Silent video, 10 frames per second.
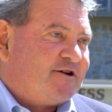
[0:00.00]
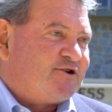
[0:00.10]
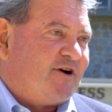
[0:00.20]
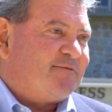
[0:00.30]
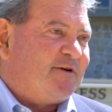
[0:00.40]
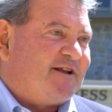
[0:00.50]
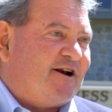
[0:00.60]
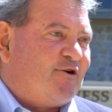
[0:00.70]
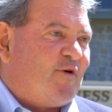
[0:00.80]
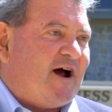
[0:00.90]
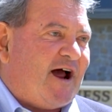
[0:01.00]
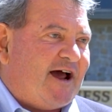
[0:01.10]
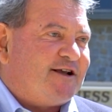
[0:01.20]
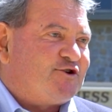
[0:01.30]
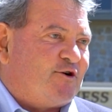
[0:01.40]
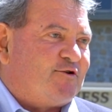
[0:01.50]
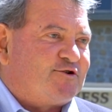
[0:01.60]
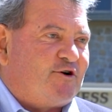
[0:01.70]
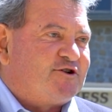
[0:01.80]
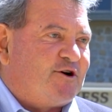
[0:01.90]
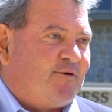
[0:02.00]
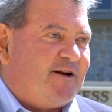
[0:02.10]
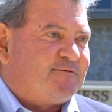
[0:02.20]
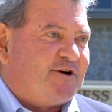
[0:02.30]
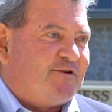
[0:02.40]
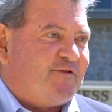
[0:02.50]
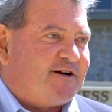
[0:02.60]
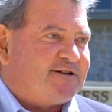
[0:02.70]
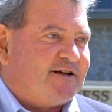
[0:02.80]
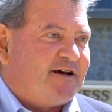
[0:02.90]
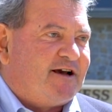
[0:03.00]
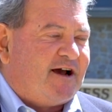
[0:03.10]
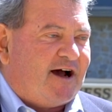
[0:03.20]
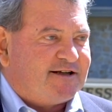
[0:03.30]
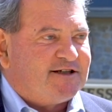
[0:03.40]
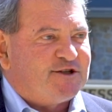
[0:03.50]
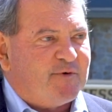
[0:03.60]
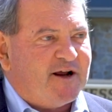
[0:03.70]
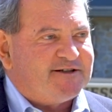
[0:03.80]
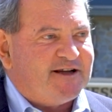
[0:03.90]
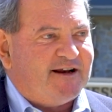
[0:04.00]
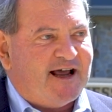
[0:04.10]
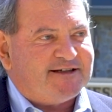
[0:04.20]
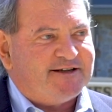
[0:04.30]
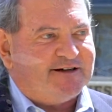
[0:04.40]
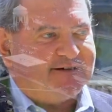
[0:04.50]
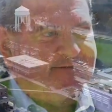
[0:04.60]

So let me tell you why I chose Roger Williams University as its president last year.